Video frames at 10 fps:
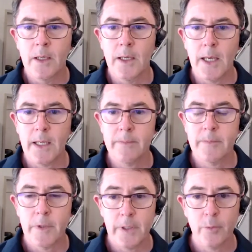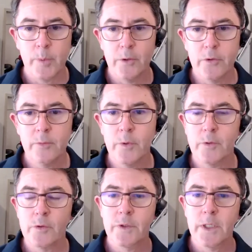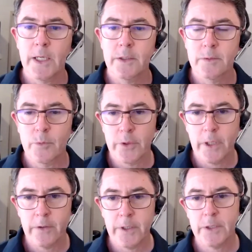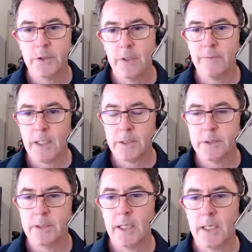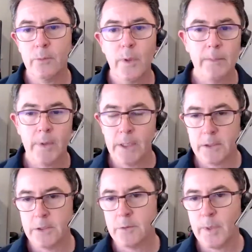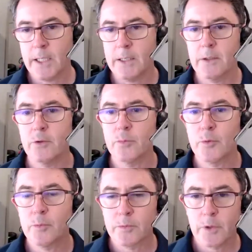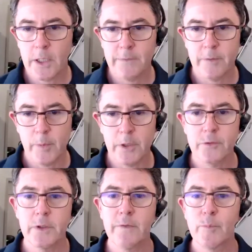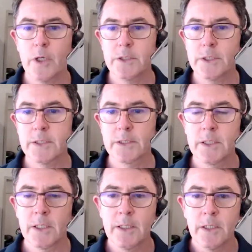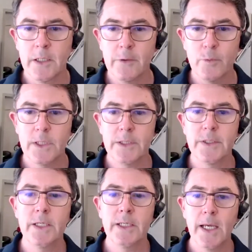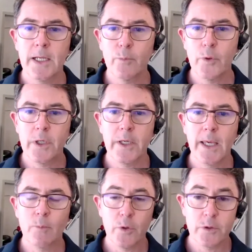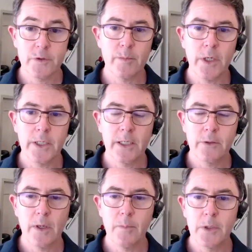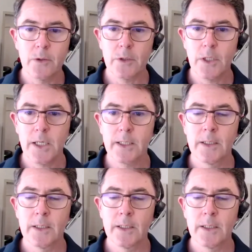And that'll be good. We'll also get some more heritage surveys underway, but that's just part of the normal kind of administrative process. It's really sitting down and working out, what does a mining agreement look like,